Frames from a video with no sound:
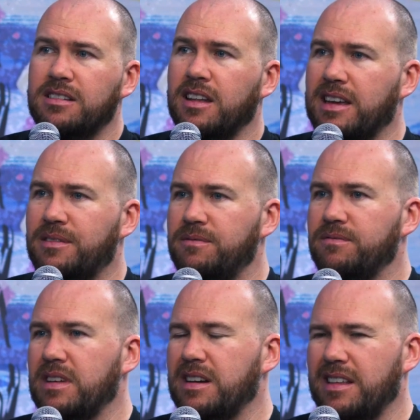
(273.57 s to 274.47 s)
like
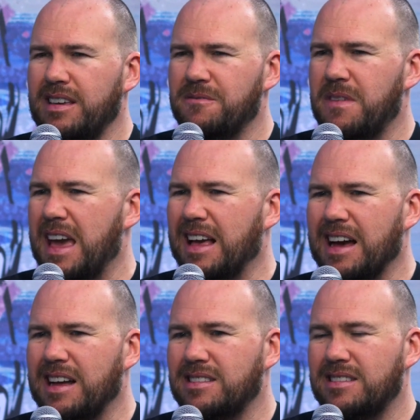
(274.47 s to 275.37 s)
I think
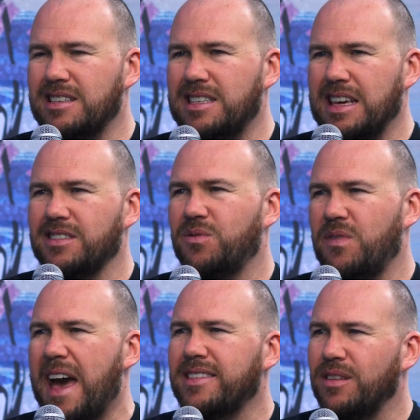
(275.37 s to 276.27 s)
Vanguard, the ticker's
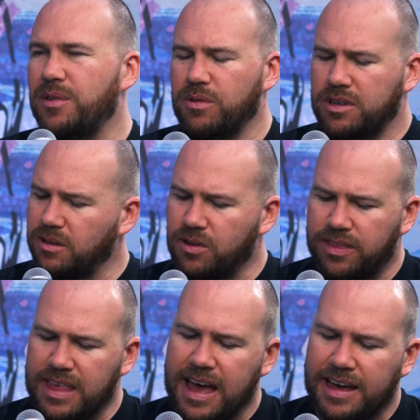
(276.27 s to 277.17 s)
VAS, if you want to look
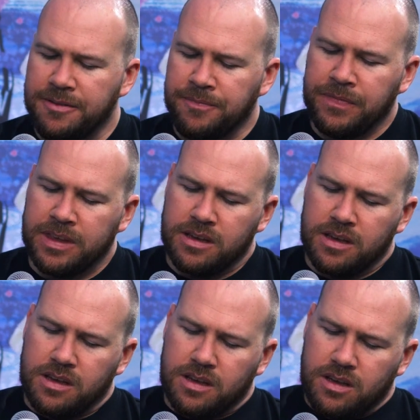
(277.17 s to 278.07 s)
at that,
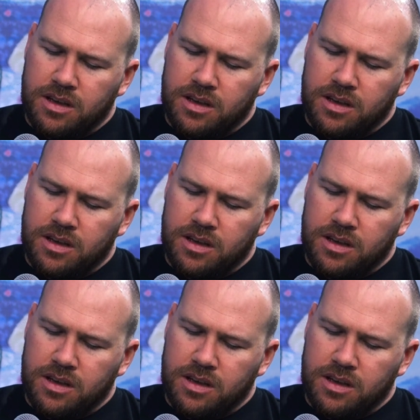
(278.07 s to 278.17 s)
the